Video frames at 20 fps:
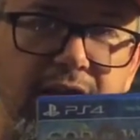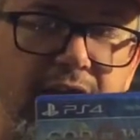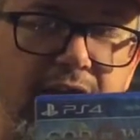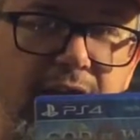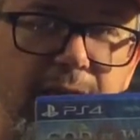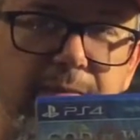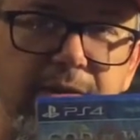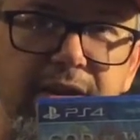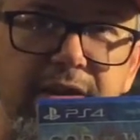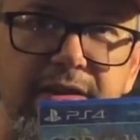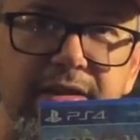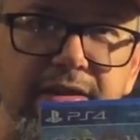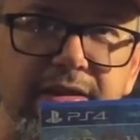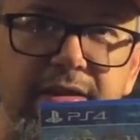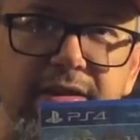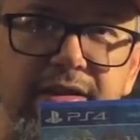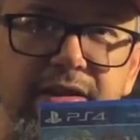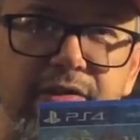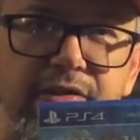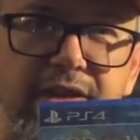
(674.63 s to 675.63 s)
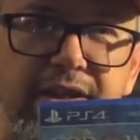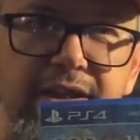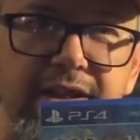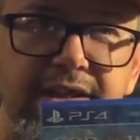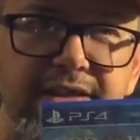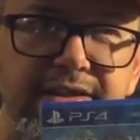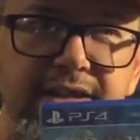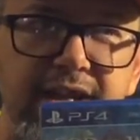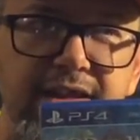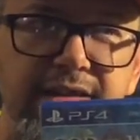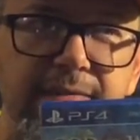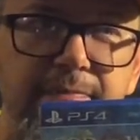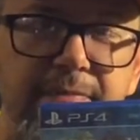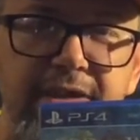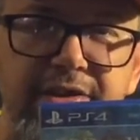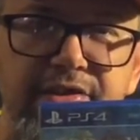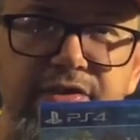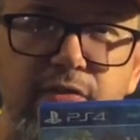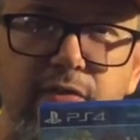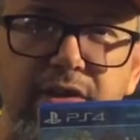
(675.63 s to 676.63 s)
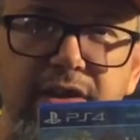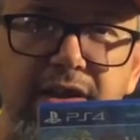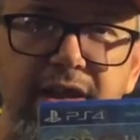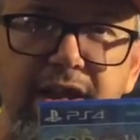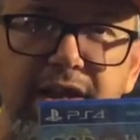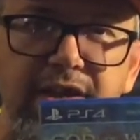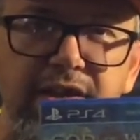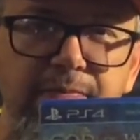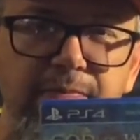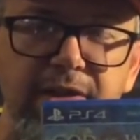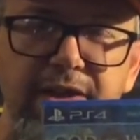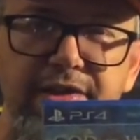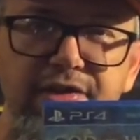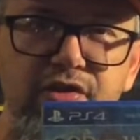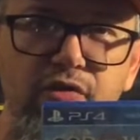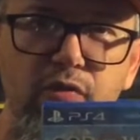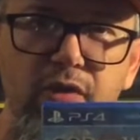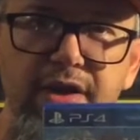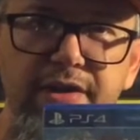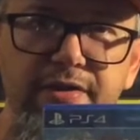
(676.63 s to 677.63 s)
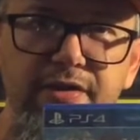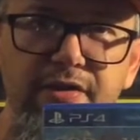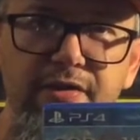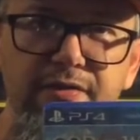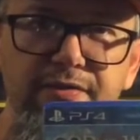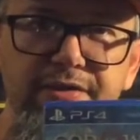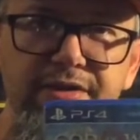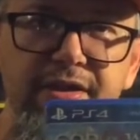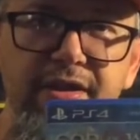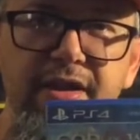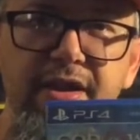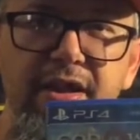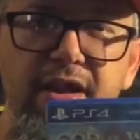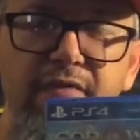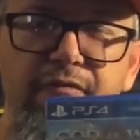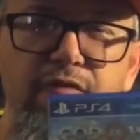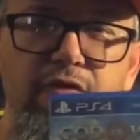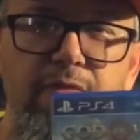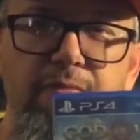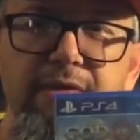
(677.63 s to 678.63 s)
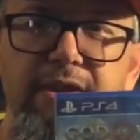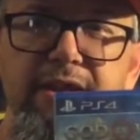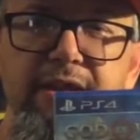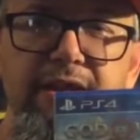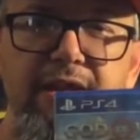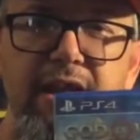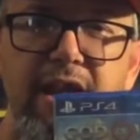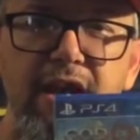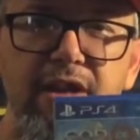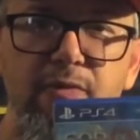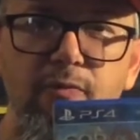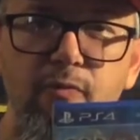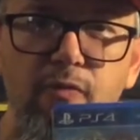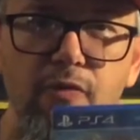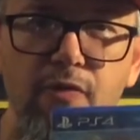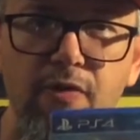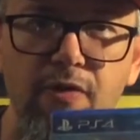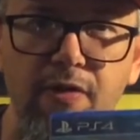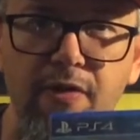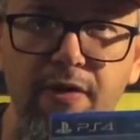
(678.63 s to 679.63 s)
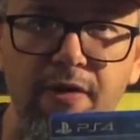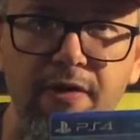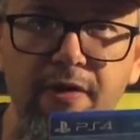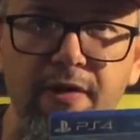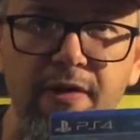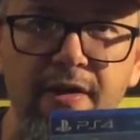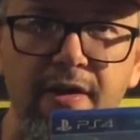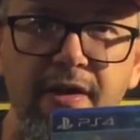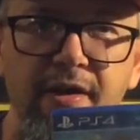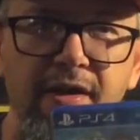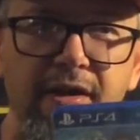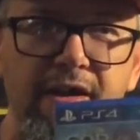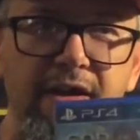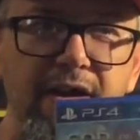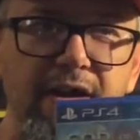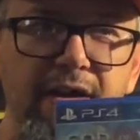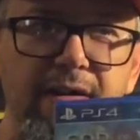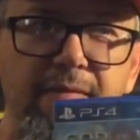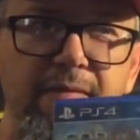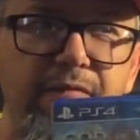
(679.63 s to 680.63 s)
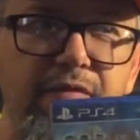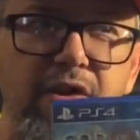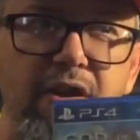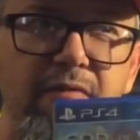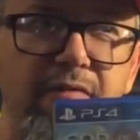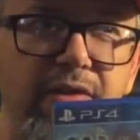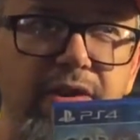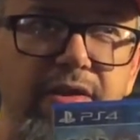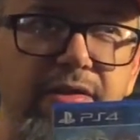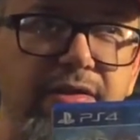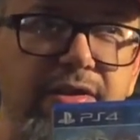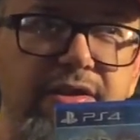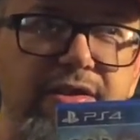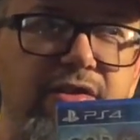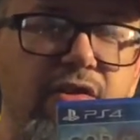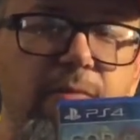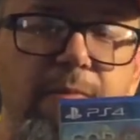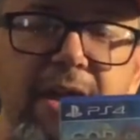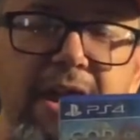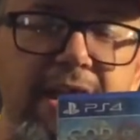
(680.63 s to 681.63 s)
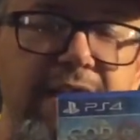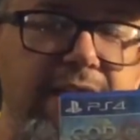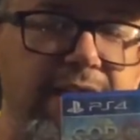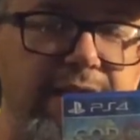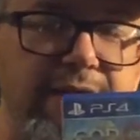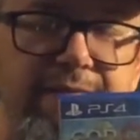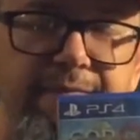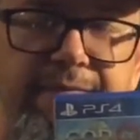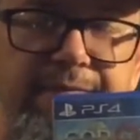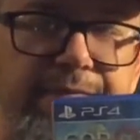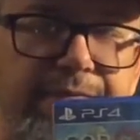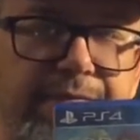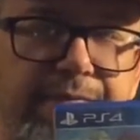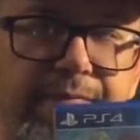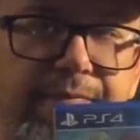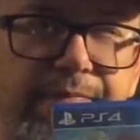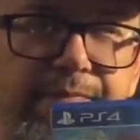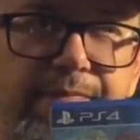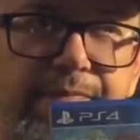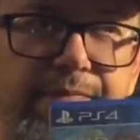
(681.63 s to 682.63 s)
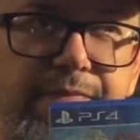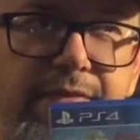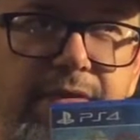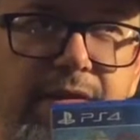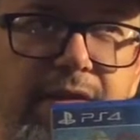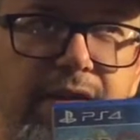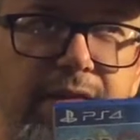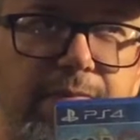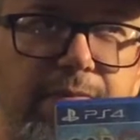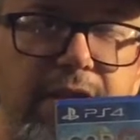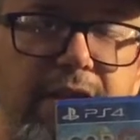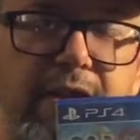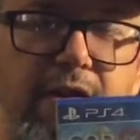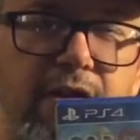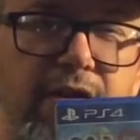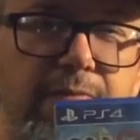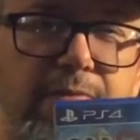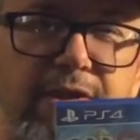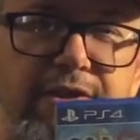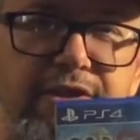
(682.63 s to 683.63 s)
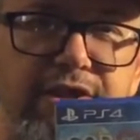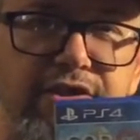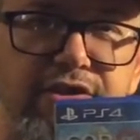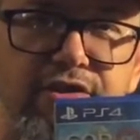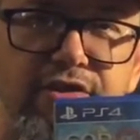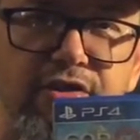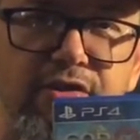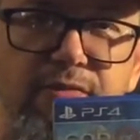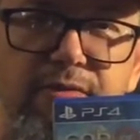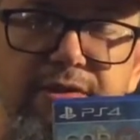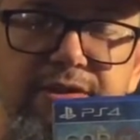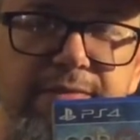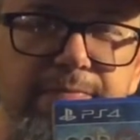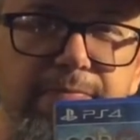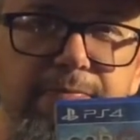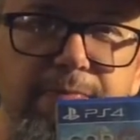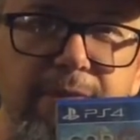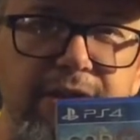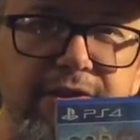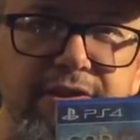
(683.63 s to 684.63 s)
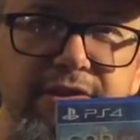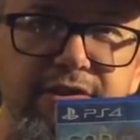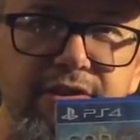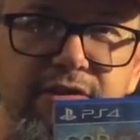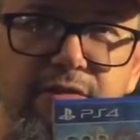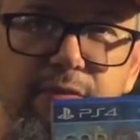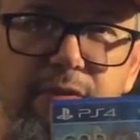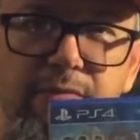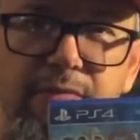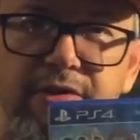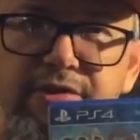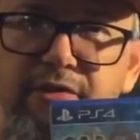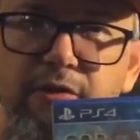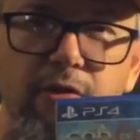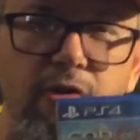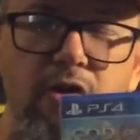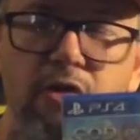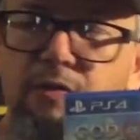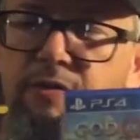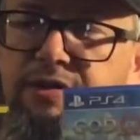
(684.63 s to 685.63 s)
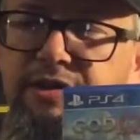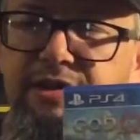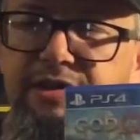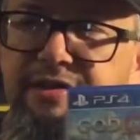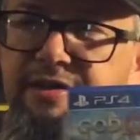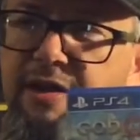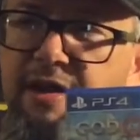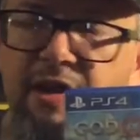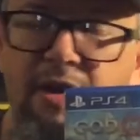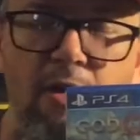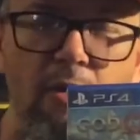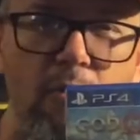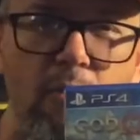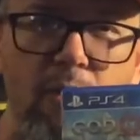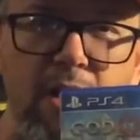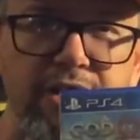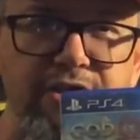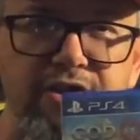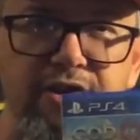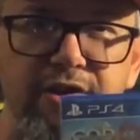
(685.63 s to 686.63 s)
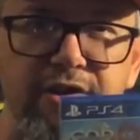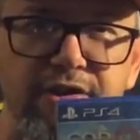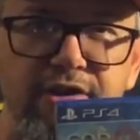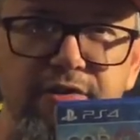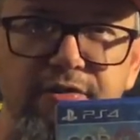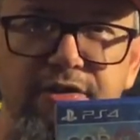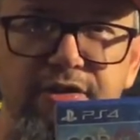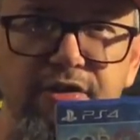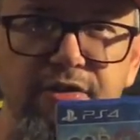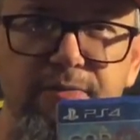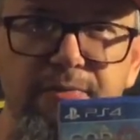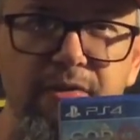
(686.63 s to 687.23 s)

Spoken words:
I mean, literally, it's got the best storyline. He plays Kratos, formerly the God of War. If you just go back and play all the PlayStation 2 ones and PlayStation 3 ones, or go and just watch it on YouTube.